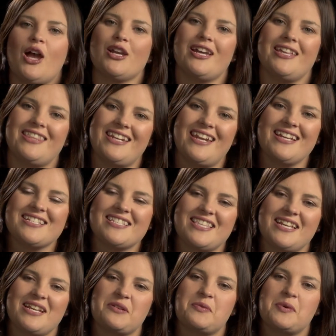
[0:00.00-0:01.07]
Okay, the next
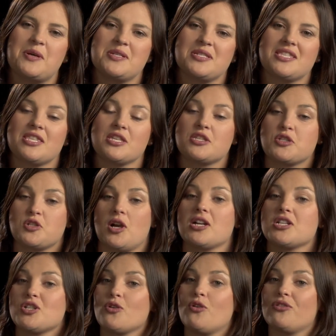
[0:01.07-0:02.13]
thing was the
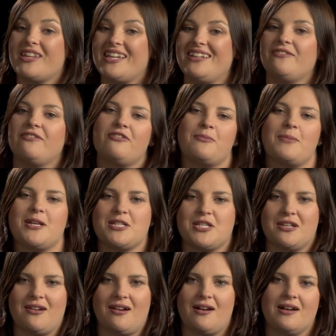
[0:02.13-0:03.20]
structure or the
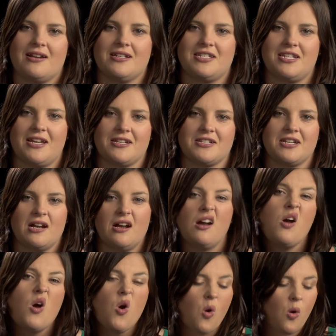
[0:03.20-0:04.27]
information architecture,
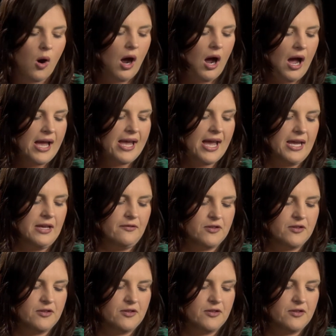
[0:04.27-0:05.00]
or IA